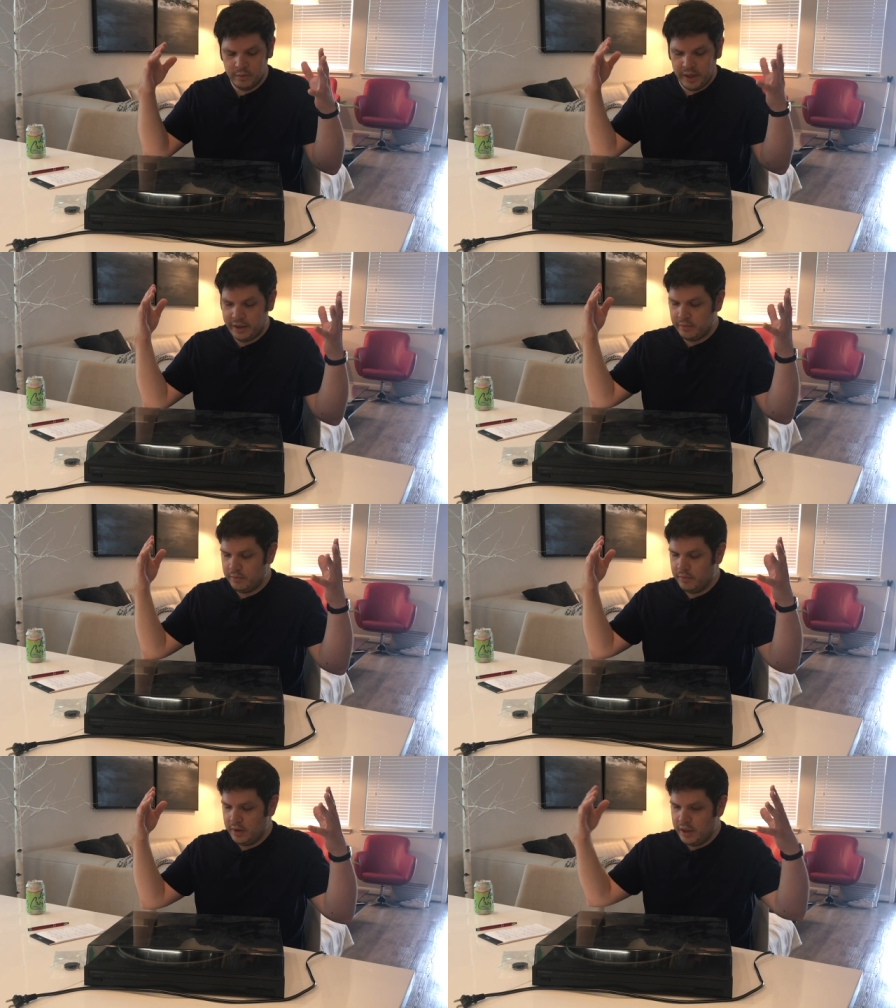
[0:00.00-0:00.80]
like
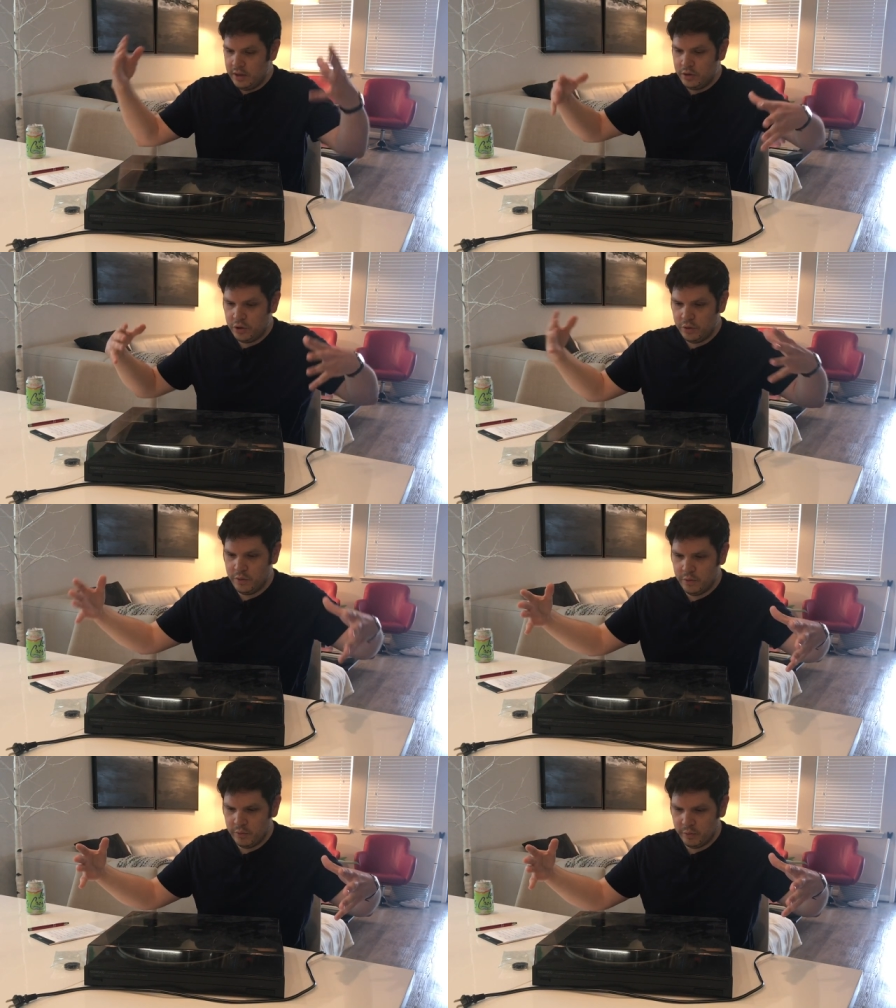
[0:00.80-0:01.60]

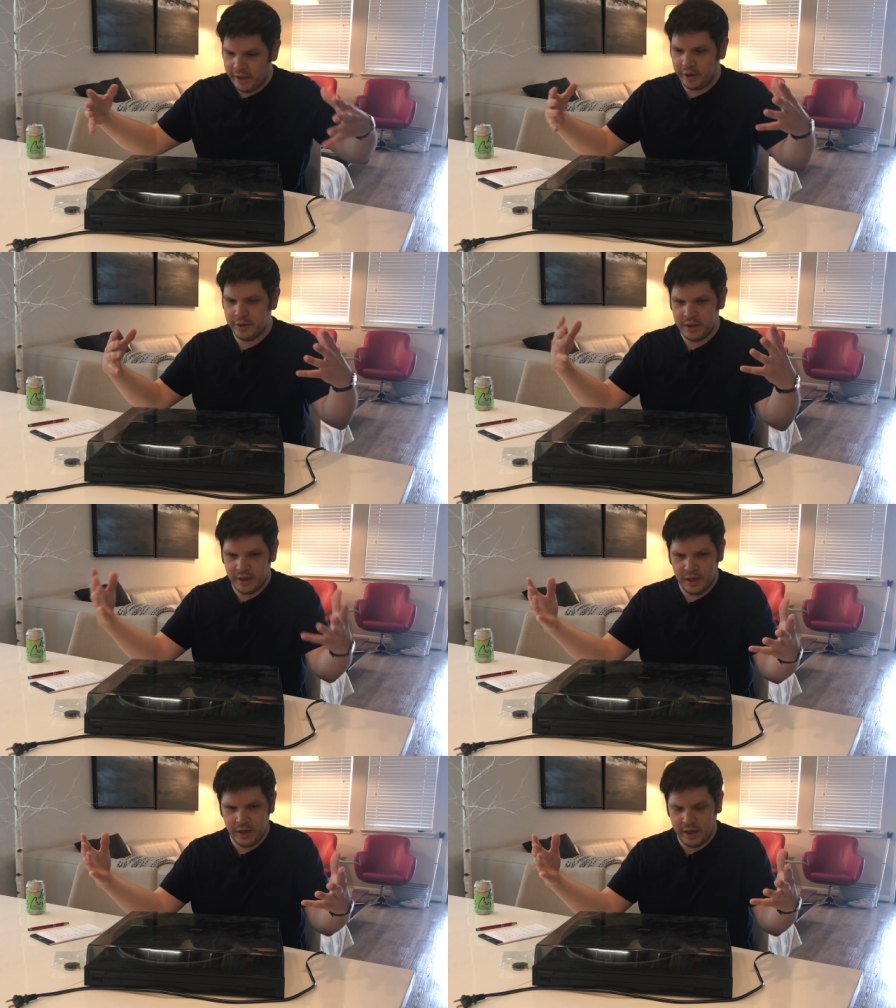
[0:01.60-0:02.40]
into records
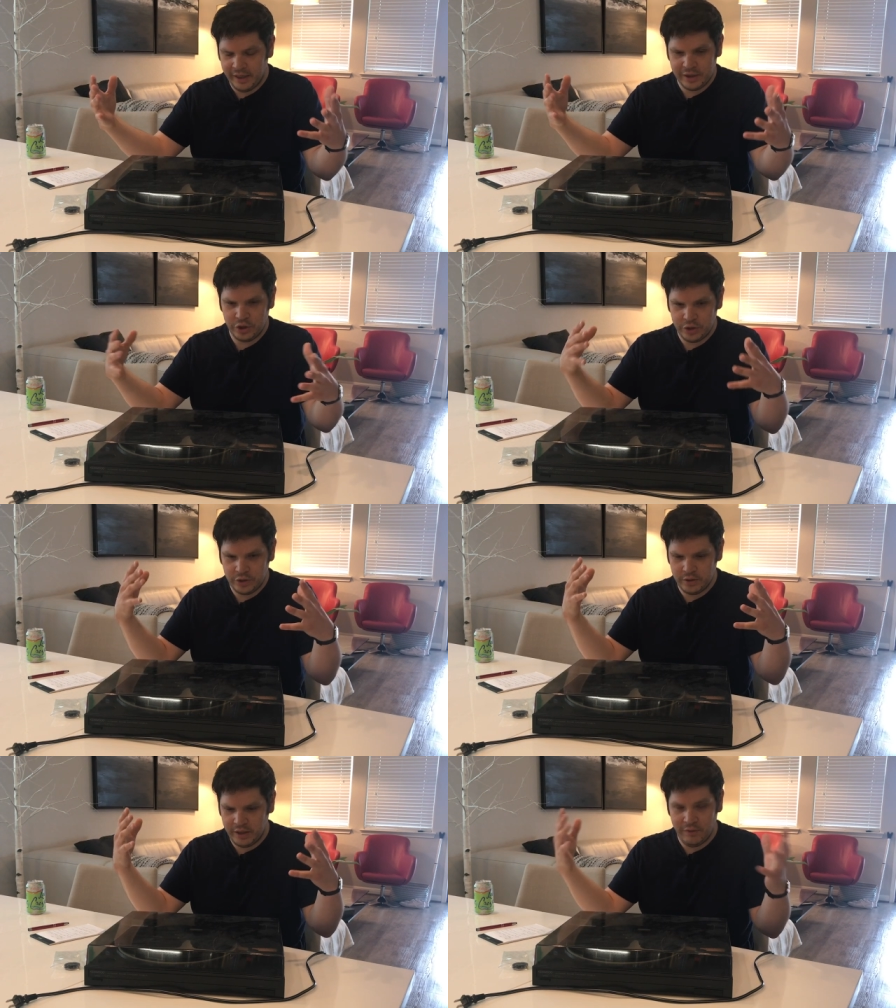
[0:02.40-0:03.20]
again, I guess
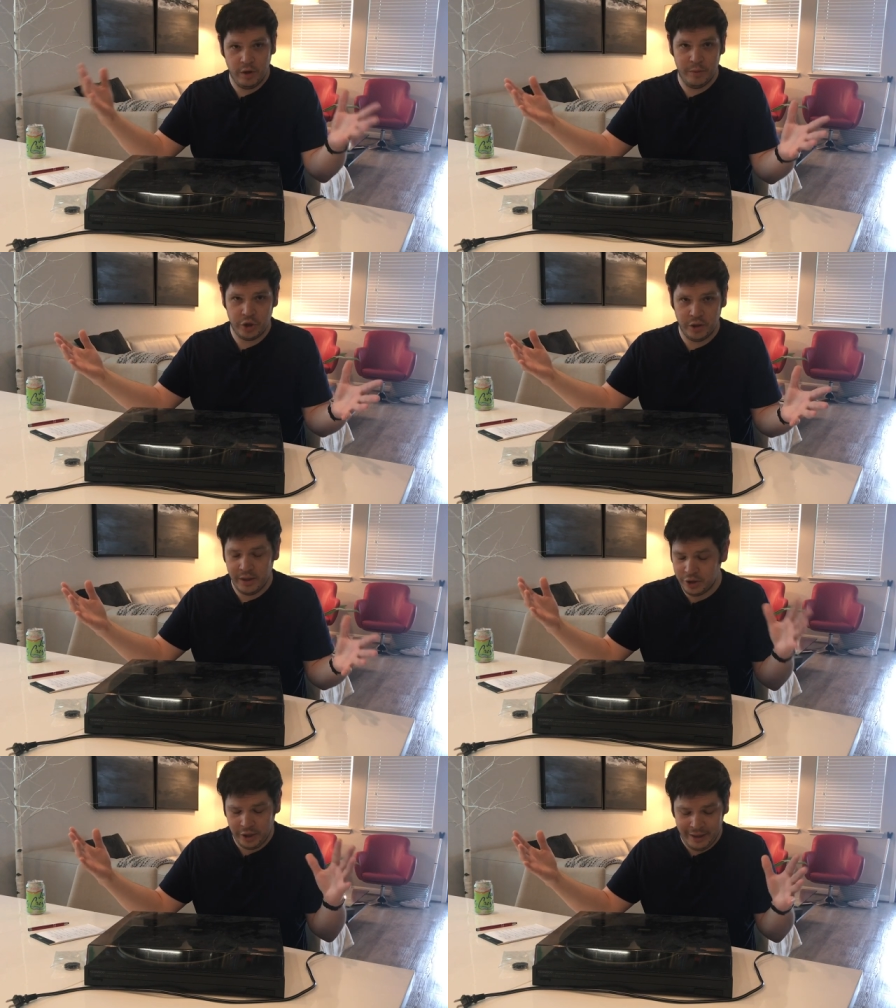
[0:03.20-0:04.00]
just giving them a,
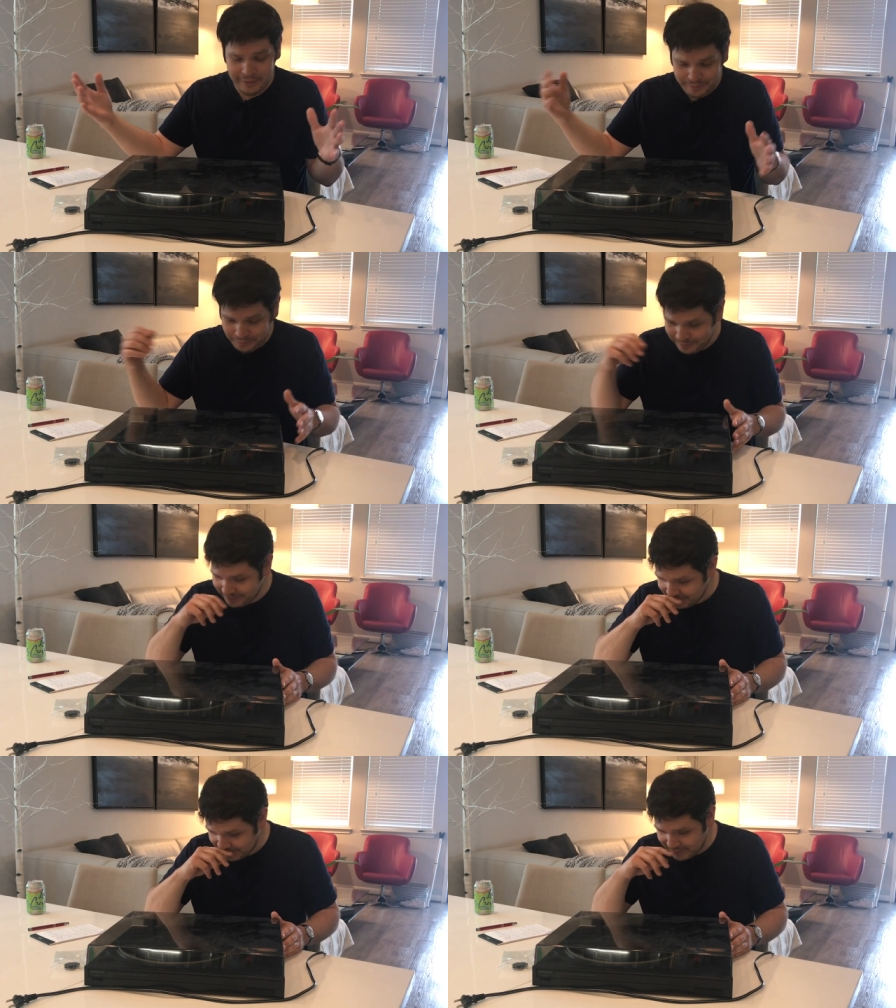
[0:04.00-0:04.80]
a shot.
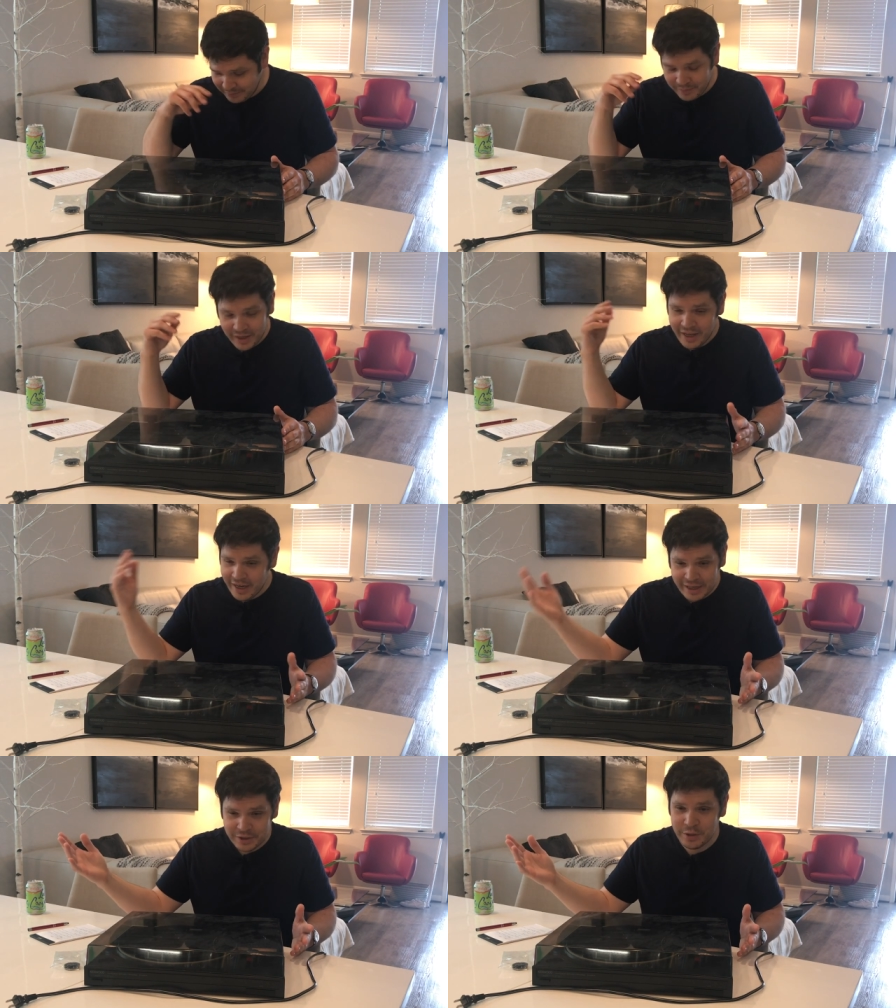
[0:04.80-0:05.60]

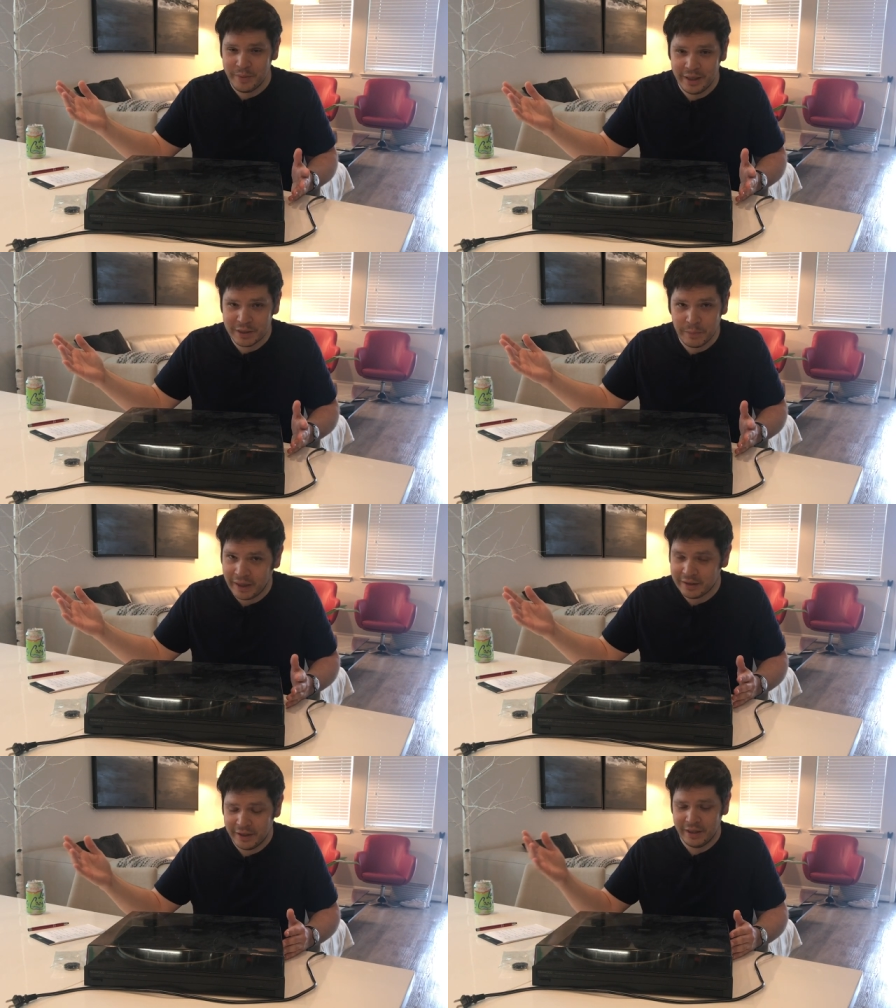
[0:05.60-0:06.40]
And as to be
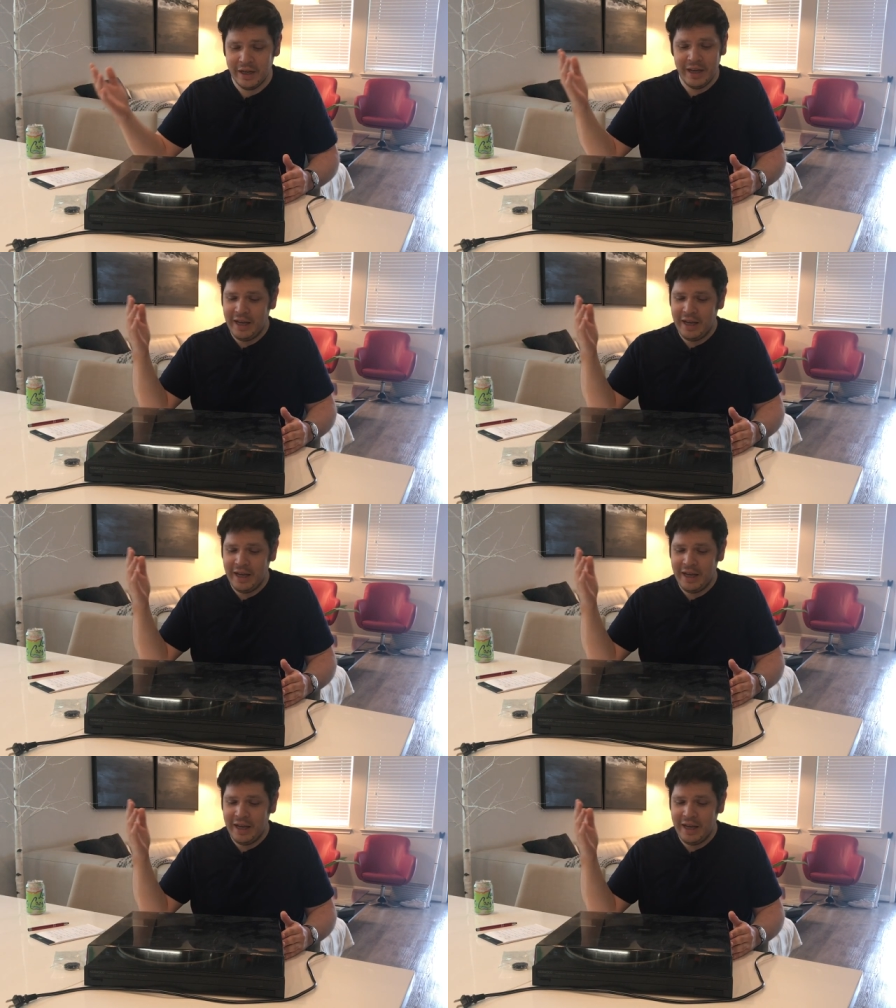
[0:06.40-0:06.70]
expected,